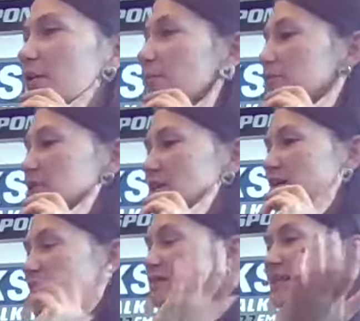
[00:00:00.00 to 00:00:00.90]
We appreciate the
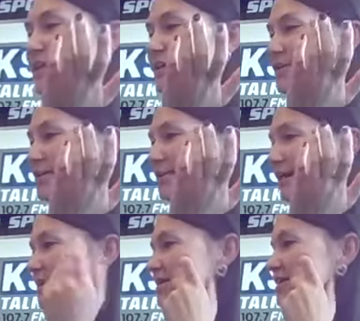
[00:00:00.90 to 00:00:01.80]
calls. And if
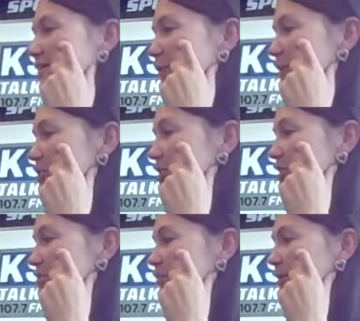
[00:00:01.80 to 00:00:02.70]
anybody does have
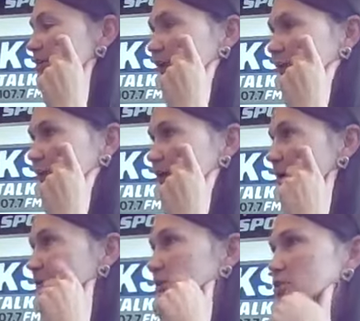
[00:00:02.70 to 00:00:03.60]
questions, please feel free to
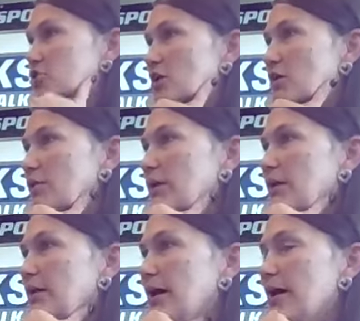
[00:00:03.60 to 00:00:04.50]
call into the show.
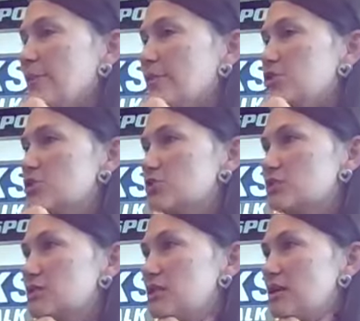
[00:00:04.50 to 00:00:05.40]
The
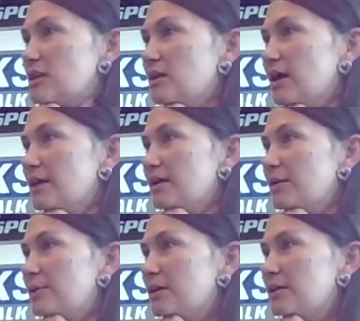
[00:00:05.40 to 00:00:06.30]
show's
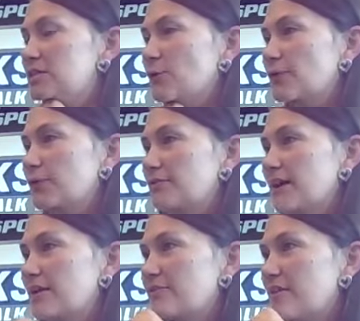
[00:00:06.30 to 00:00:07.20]
number is
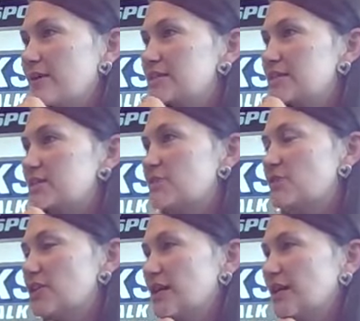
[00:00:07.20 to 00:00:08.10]

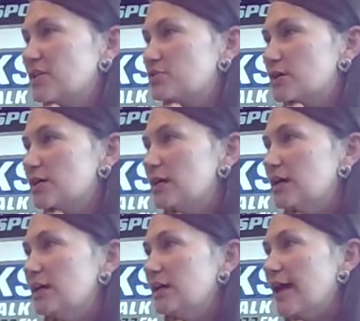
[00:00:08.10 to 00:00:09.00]
435-586-5900.
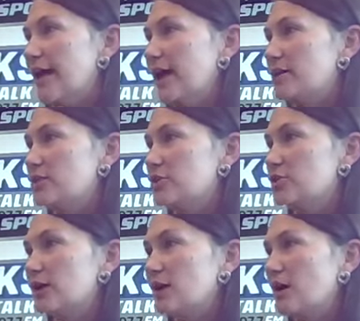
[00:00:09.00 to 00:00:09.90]
And you
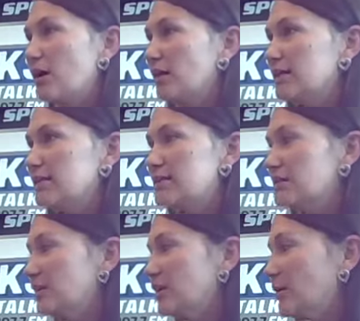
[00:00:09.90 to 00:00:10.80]
can call us,
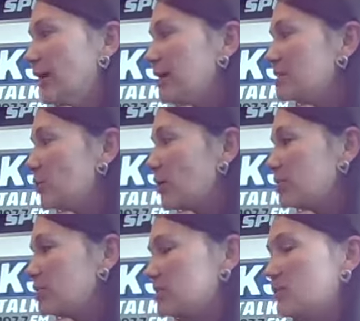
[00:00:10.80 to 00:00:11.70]
and ask the
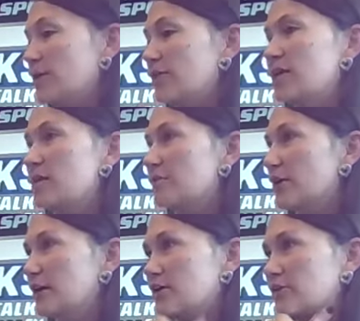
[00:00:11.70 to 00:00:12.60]
questions with any of
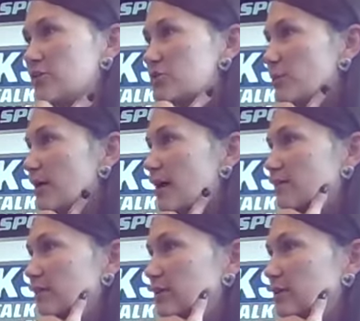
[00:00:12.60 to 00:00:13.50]
our interviews that we have
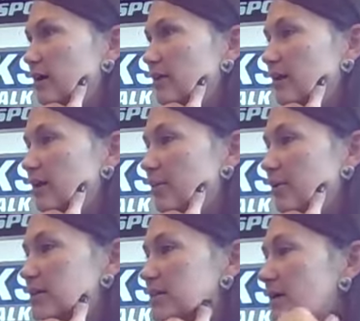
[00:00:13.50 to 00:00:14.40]
on the air,
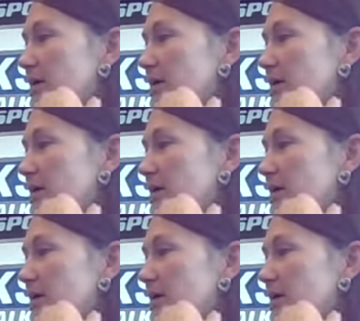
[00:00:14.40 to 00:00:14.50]
because